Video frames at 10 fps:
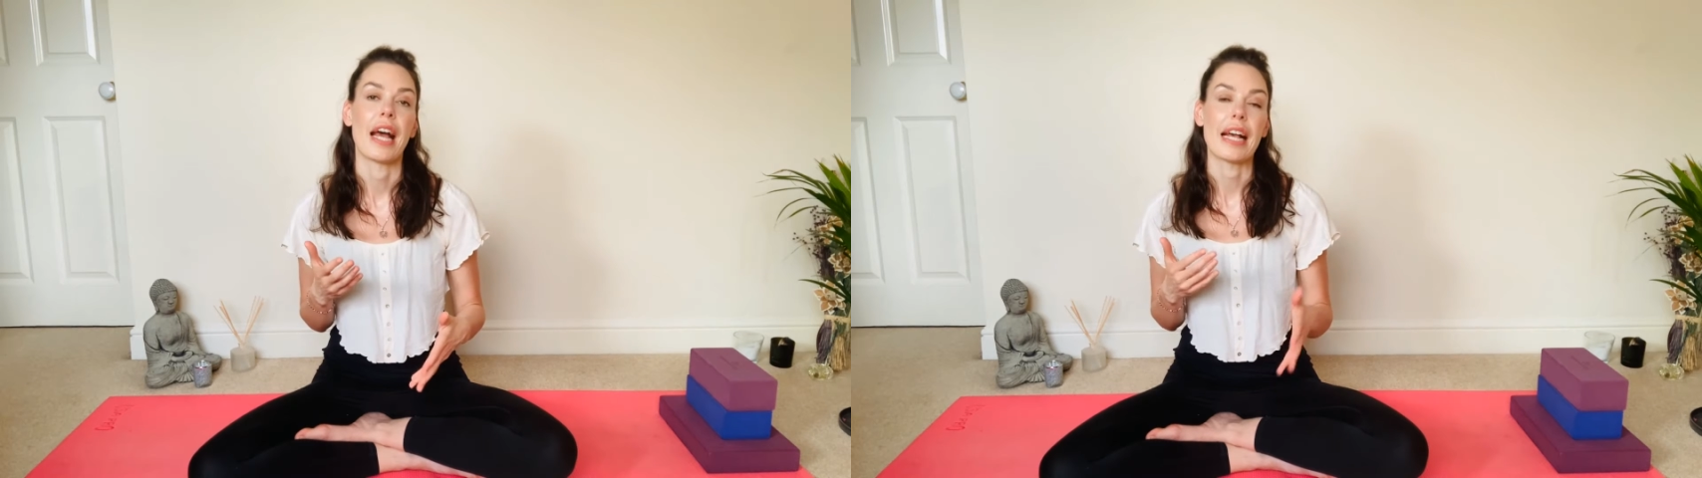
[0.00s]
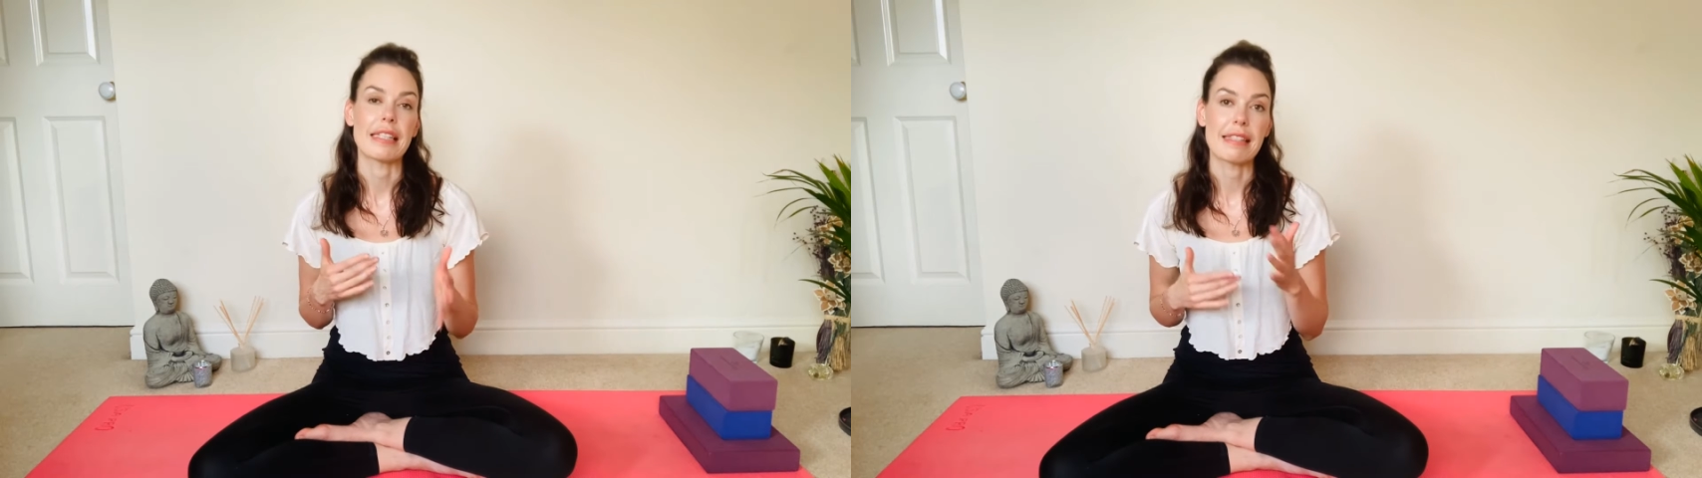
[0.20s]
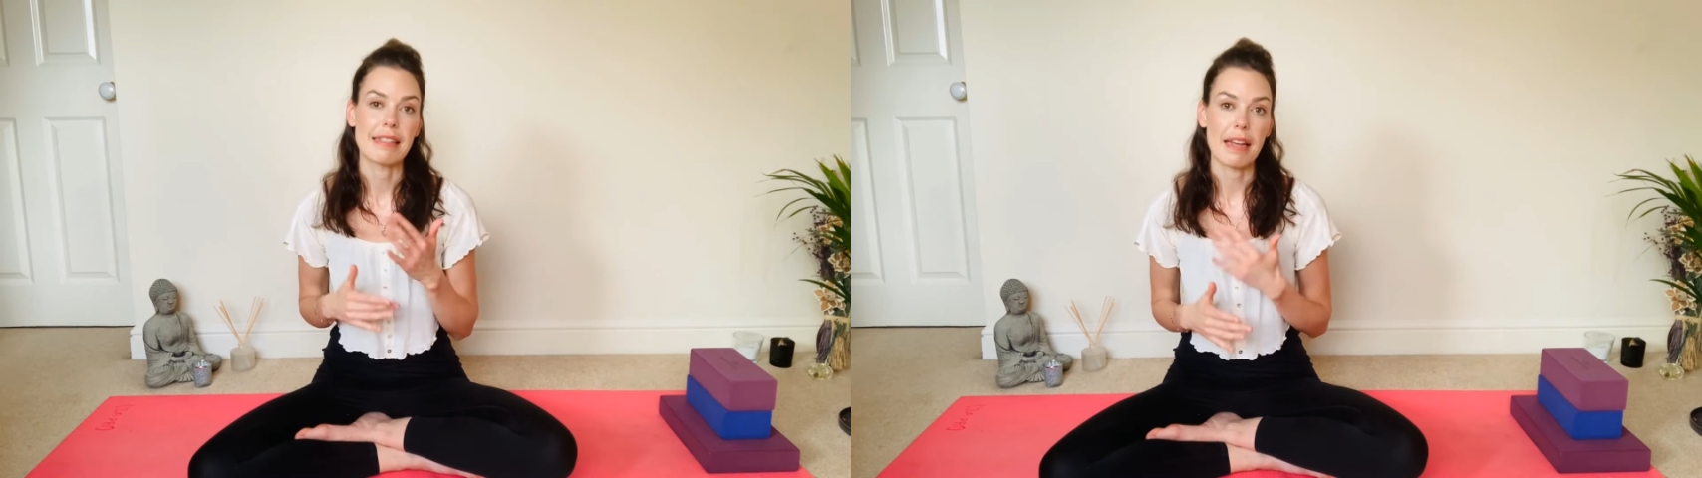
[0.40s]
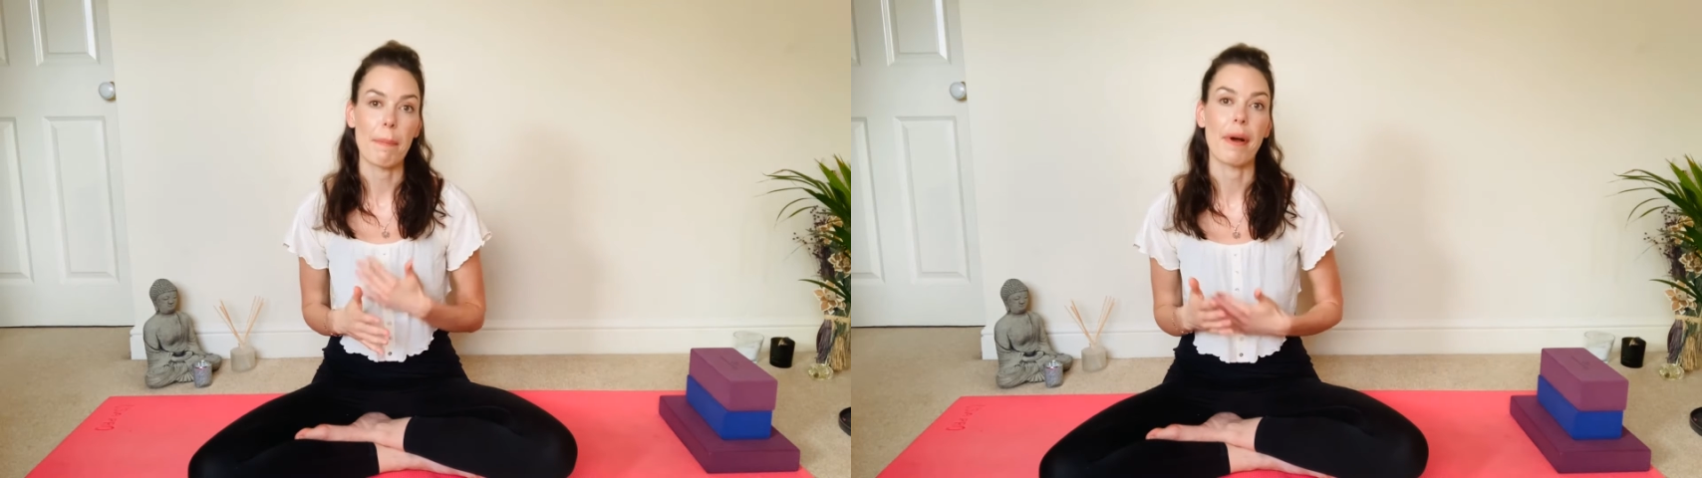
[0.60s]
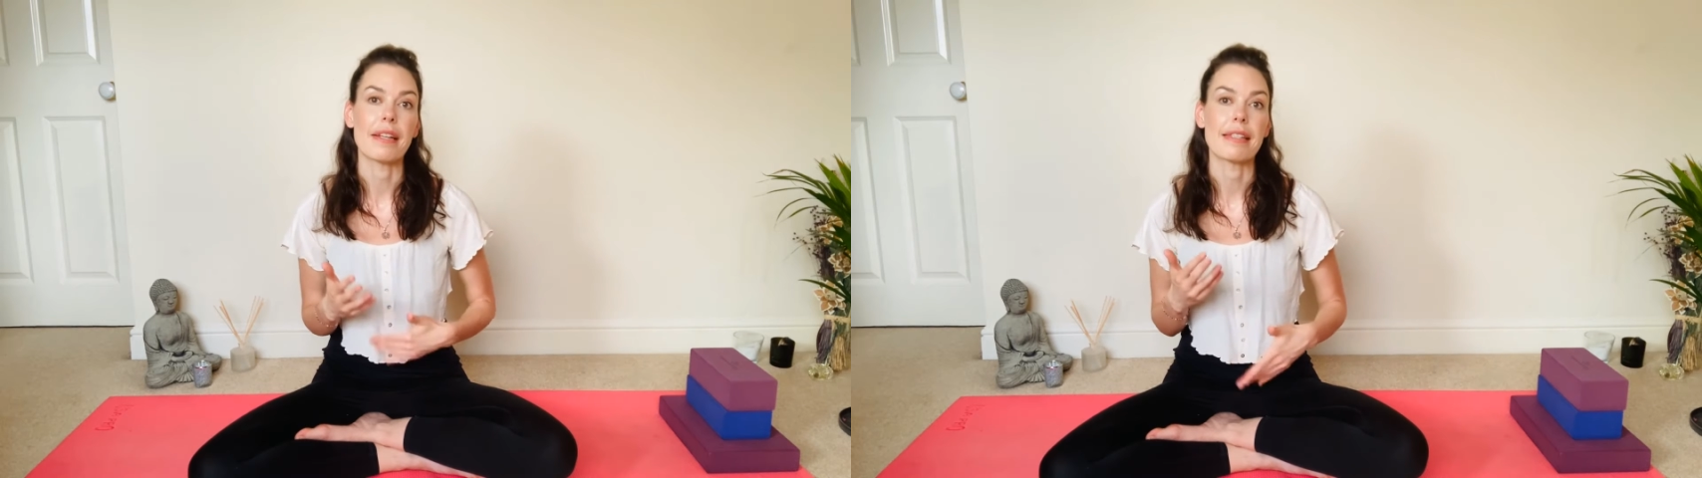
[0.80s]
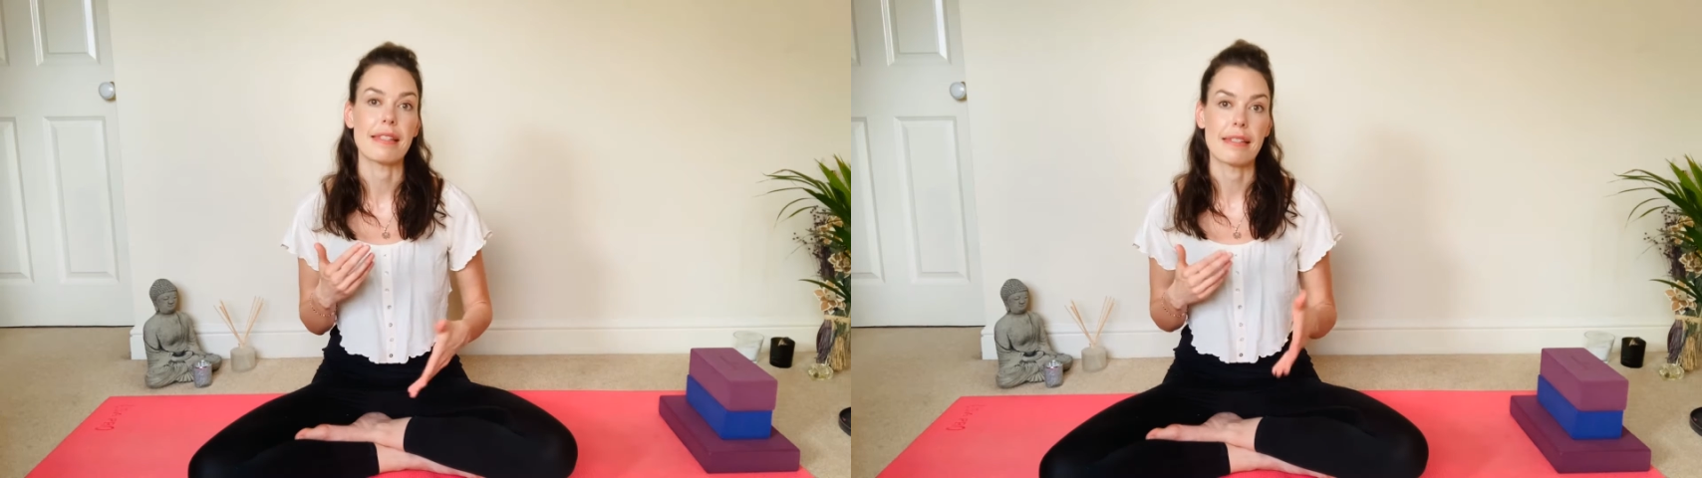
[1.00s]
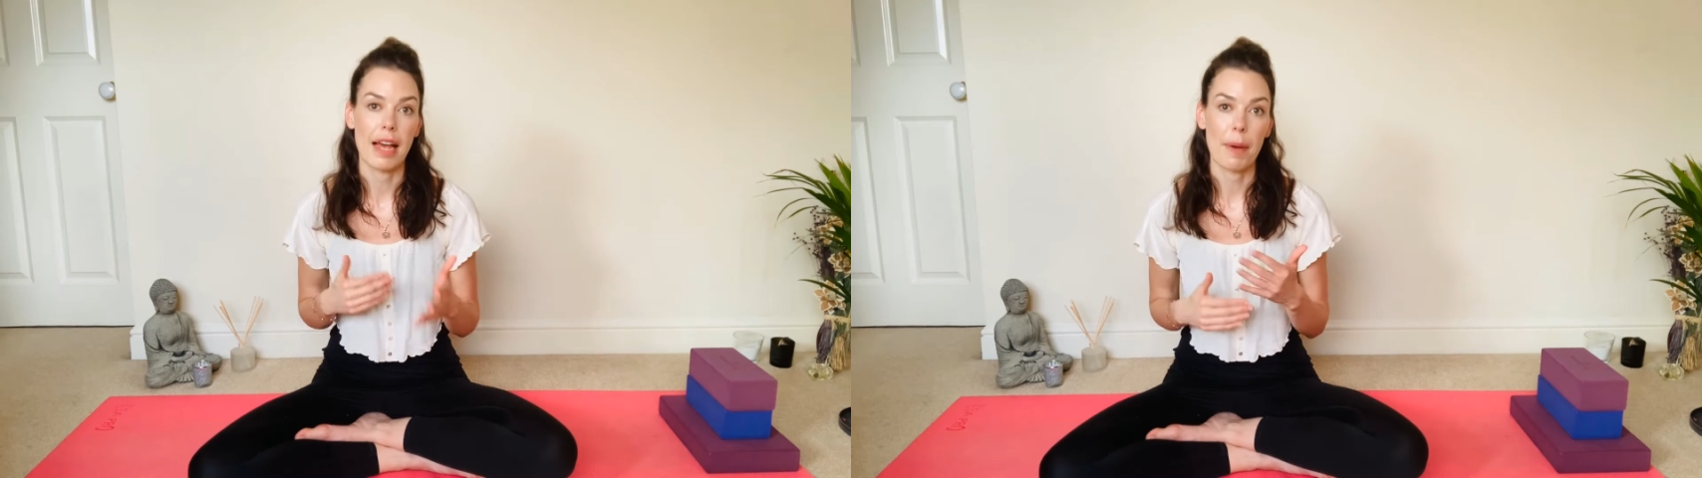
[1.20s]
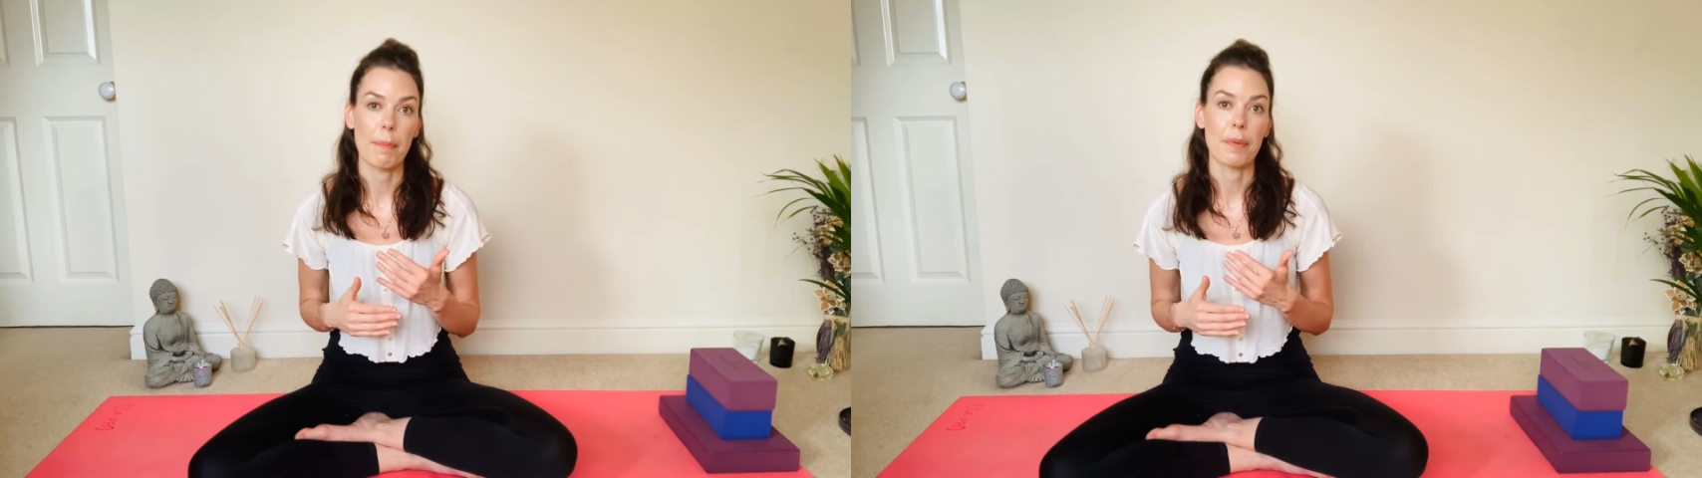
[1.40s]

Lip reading: a step-by-step